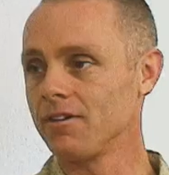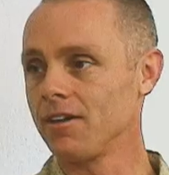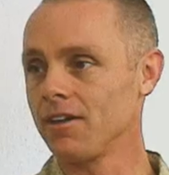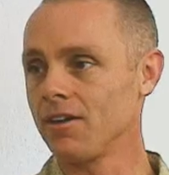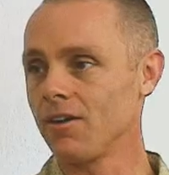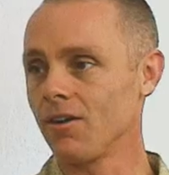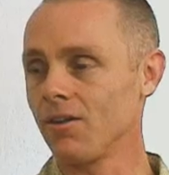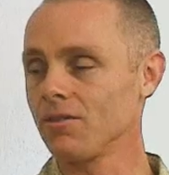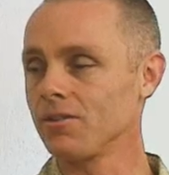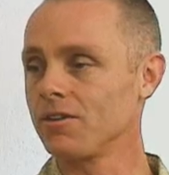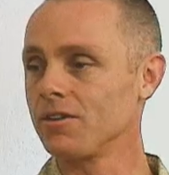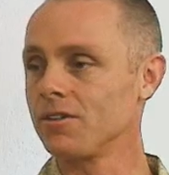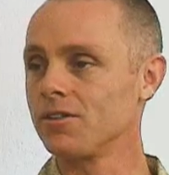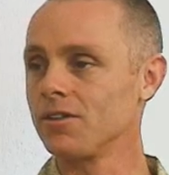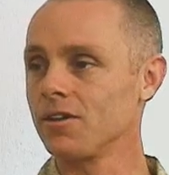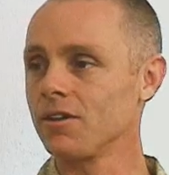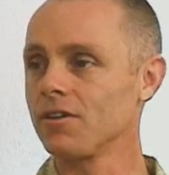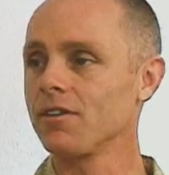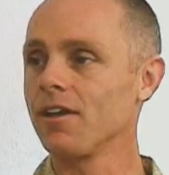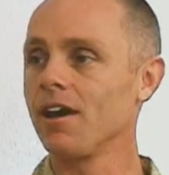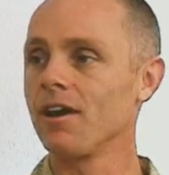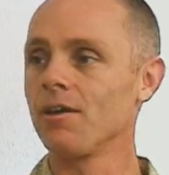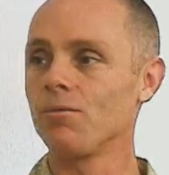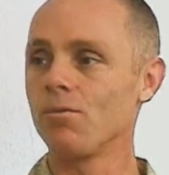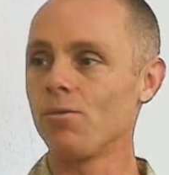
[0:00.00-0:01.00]
it only
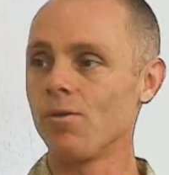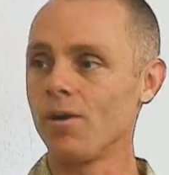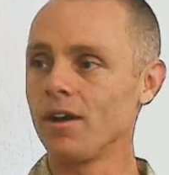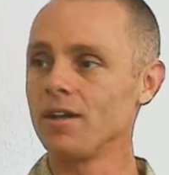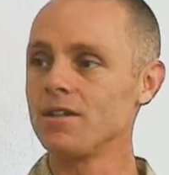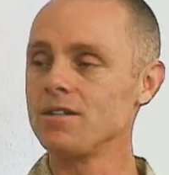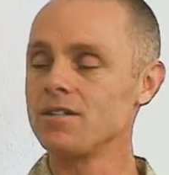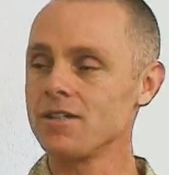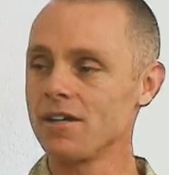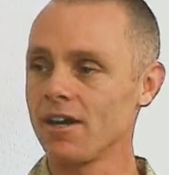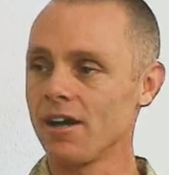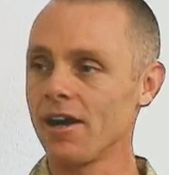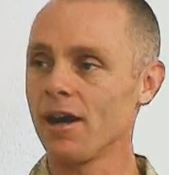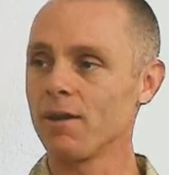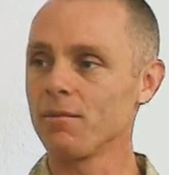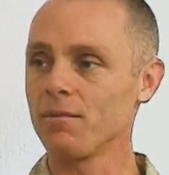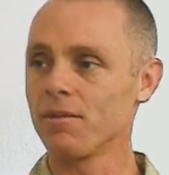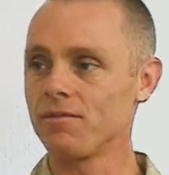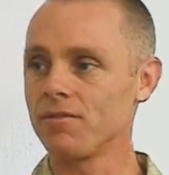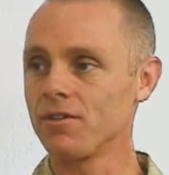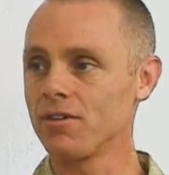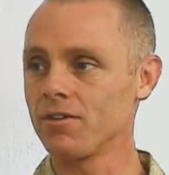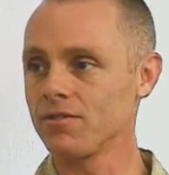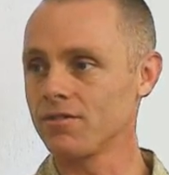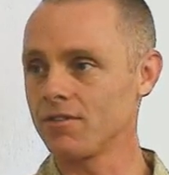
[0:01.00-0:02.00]
took that one time
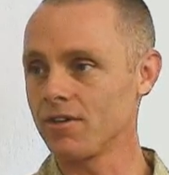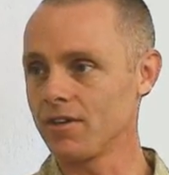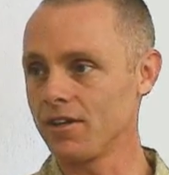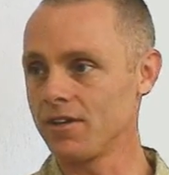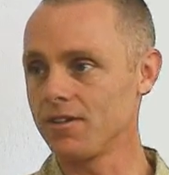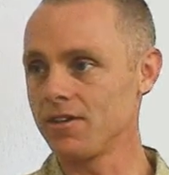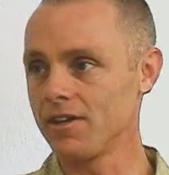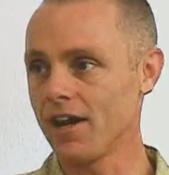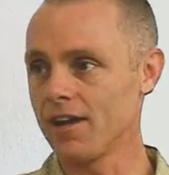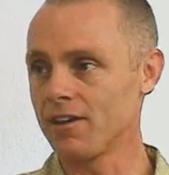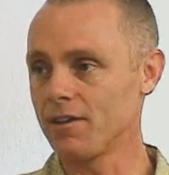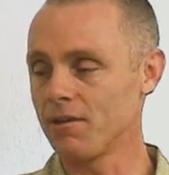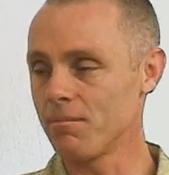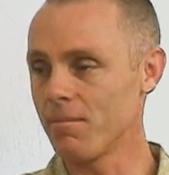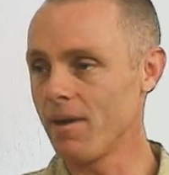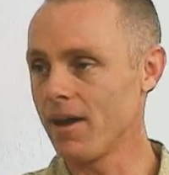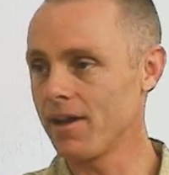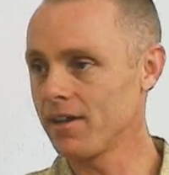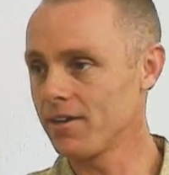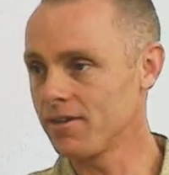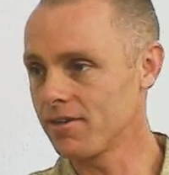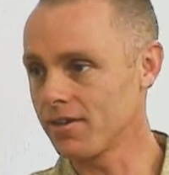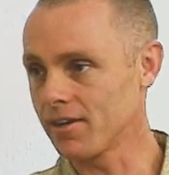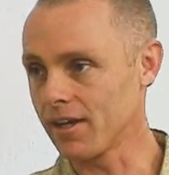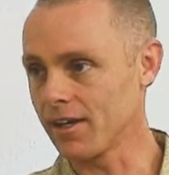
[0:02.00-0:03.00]
of just sitting down to
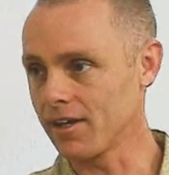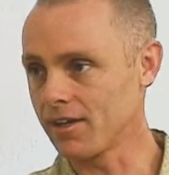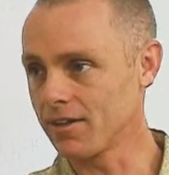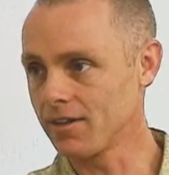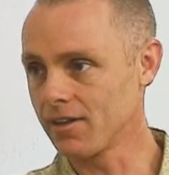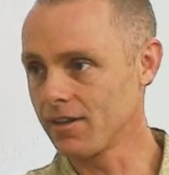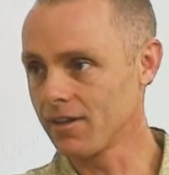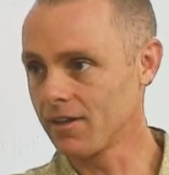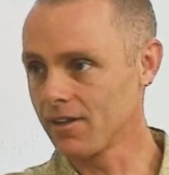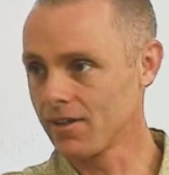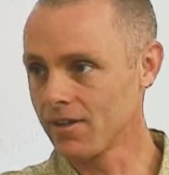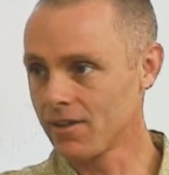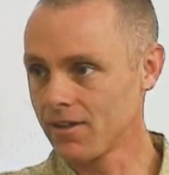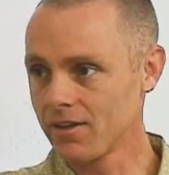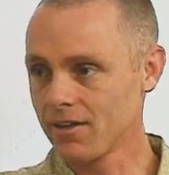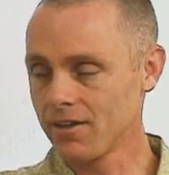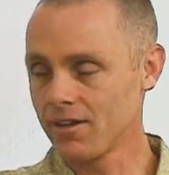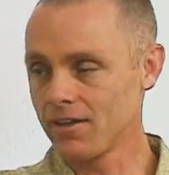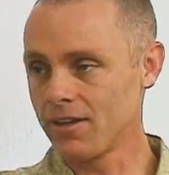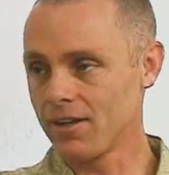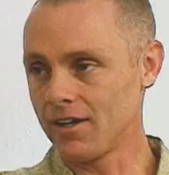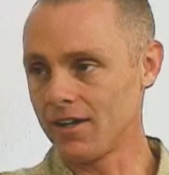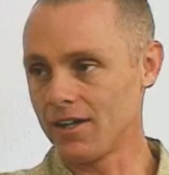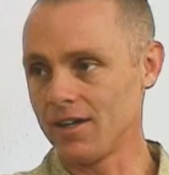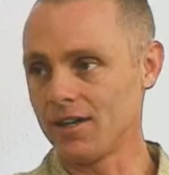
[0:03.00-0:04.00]
meditate,
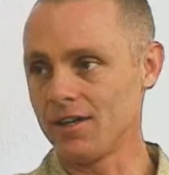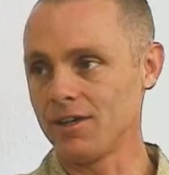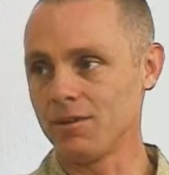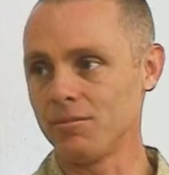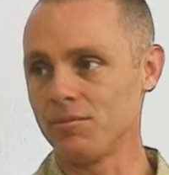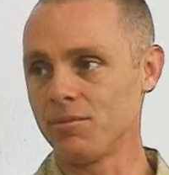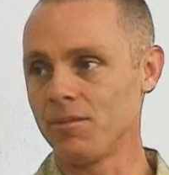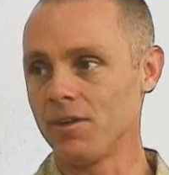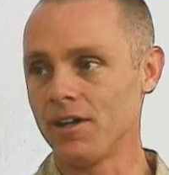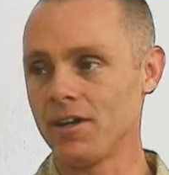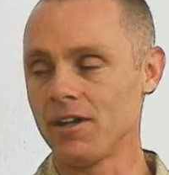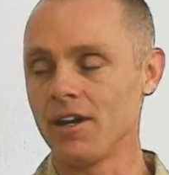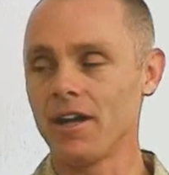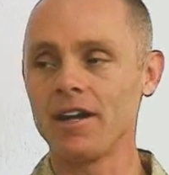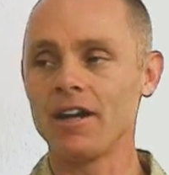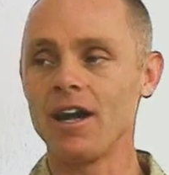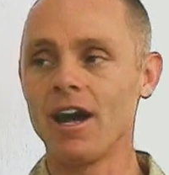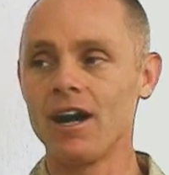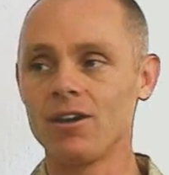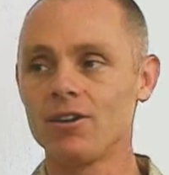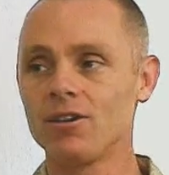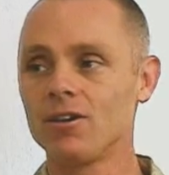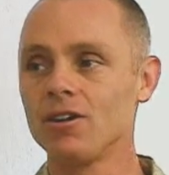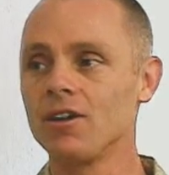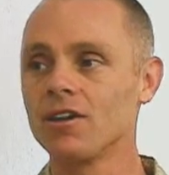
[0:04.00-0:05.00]
and I
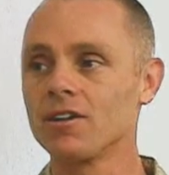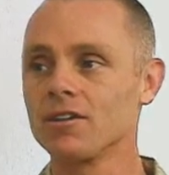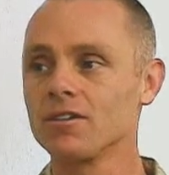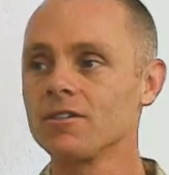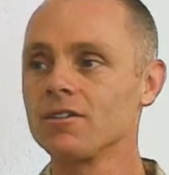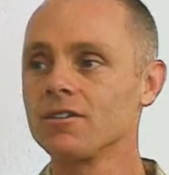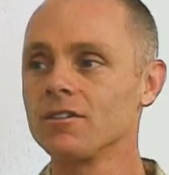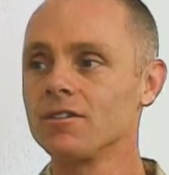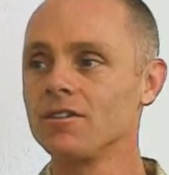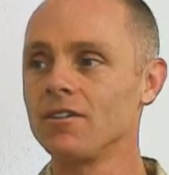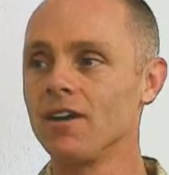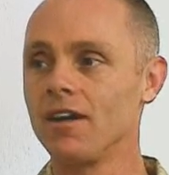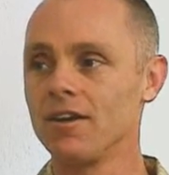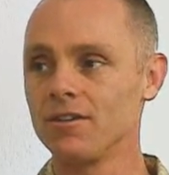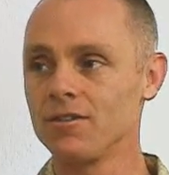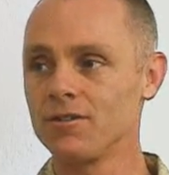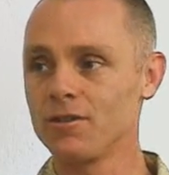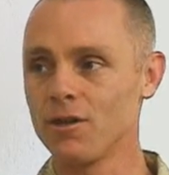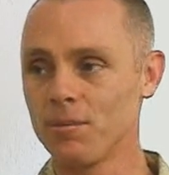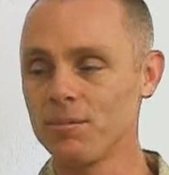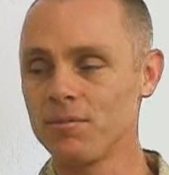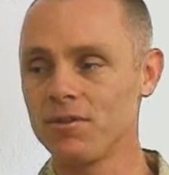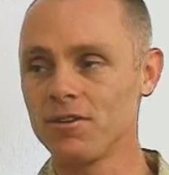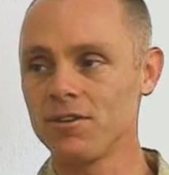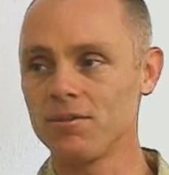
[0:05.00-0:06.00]
got hooked on
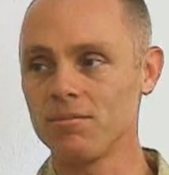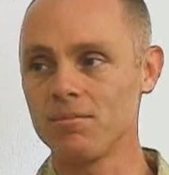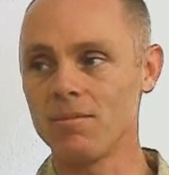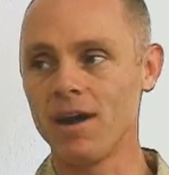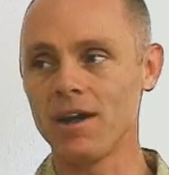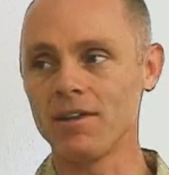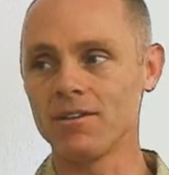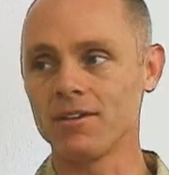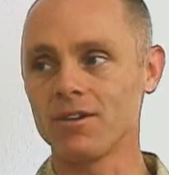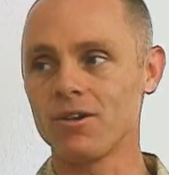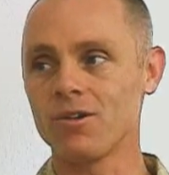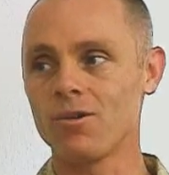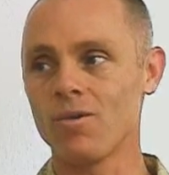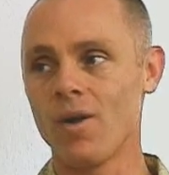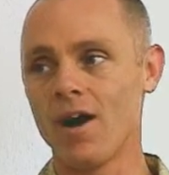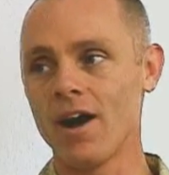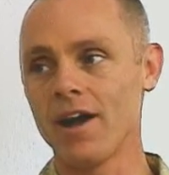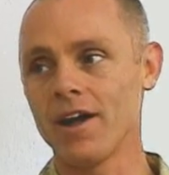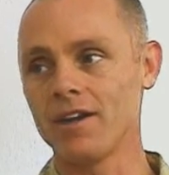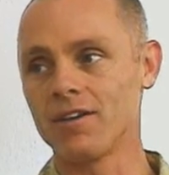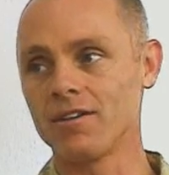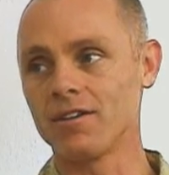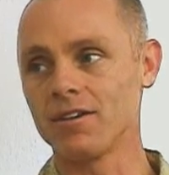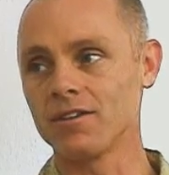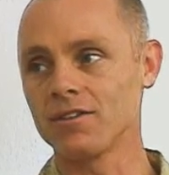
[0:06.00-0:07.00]
something about the
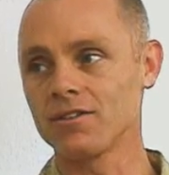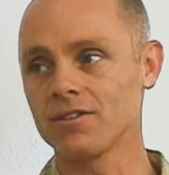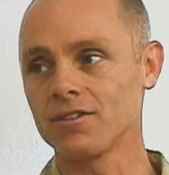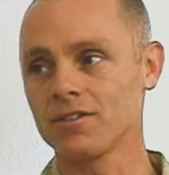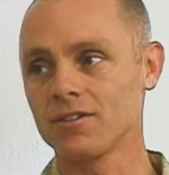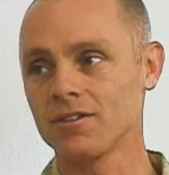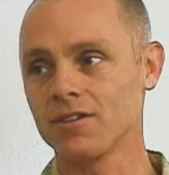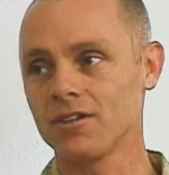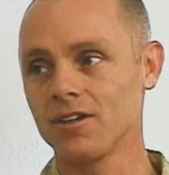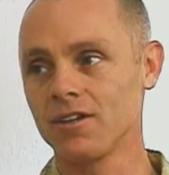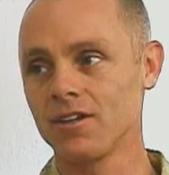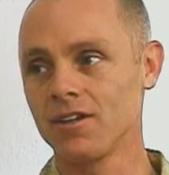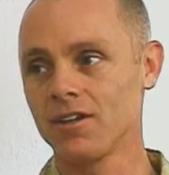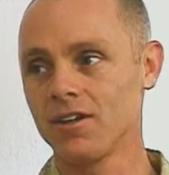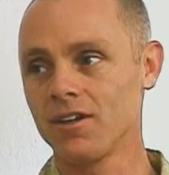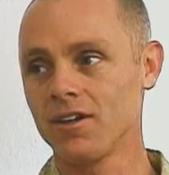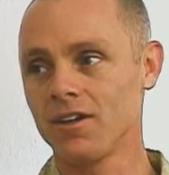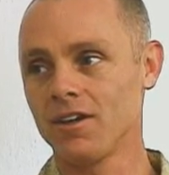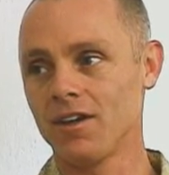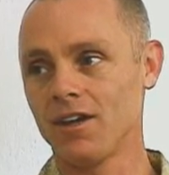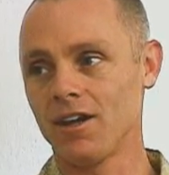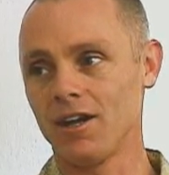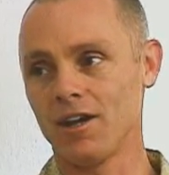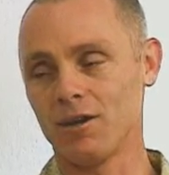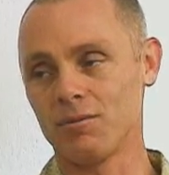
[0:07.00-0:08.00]
quietness.
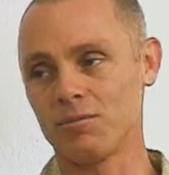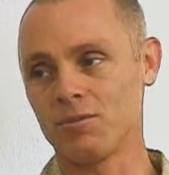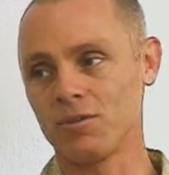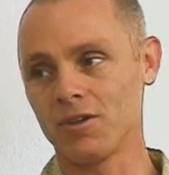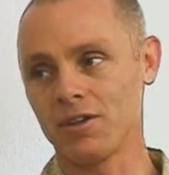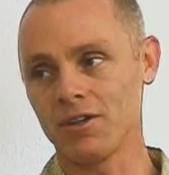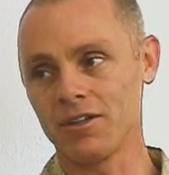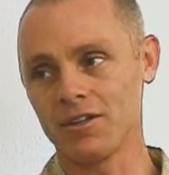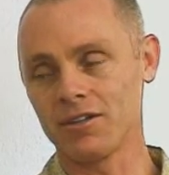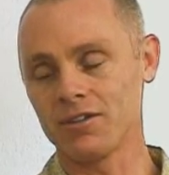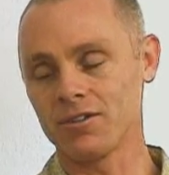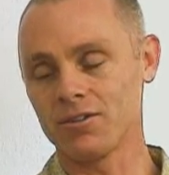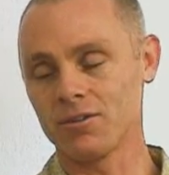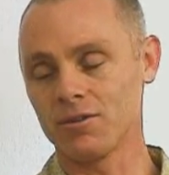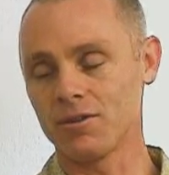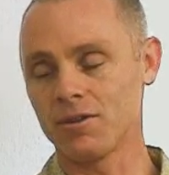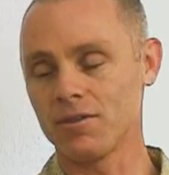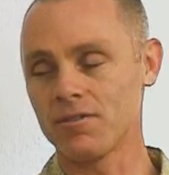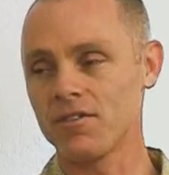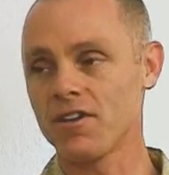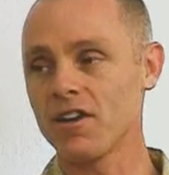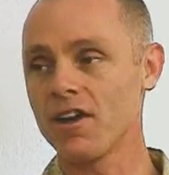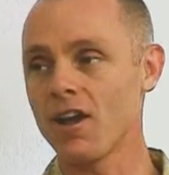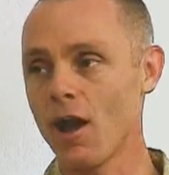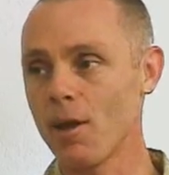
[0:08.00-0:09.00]
Really sort
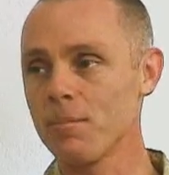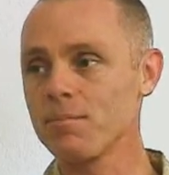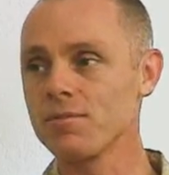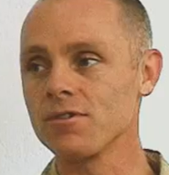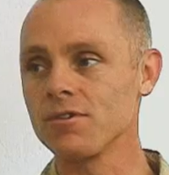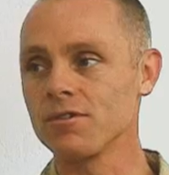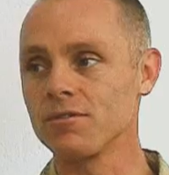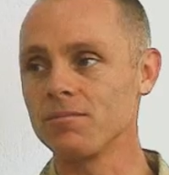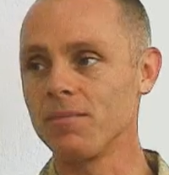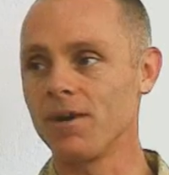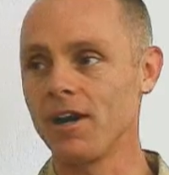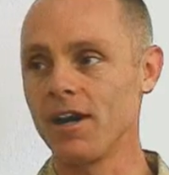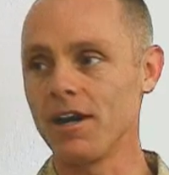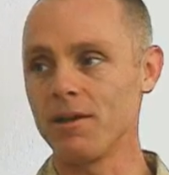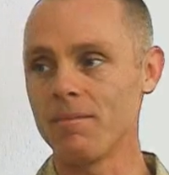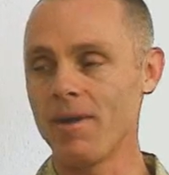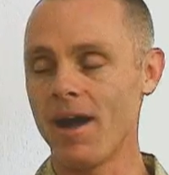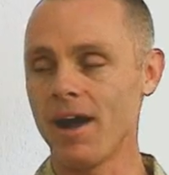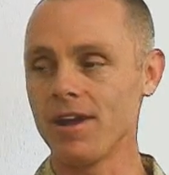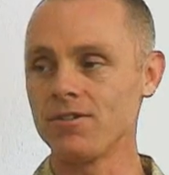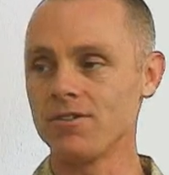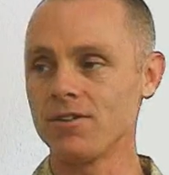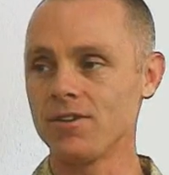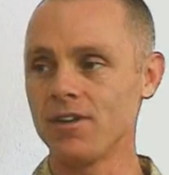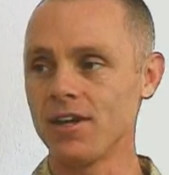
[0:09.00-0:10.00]
of captured my
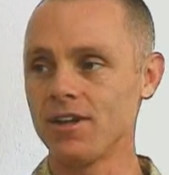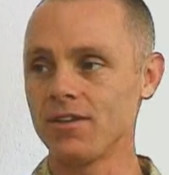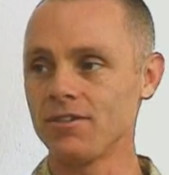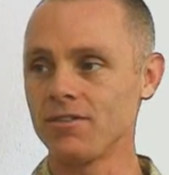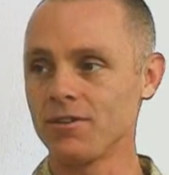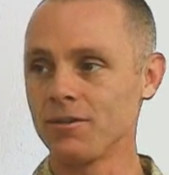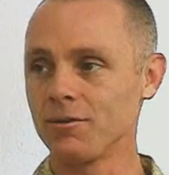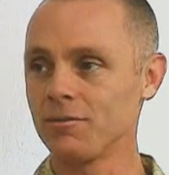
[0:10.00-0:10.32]
imagination.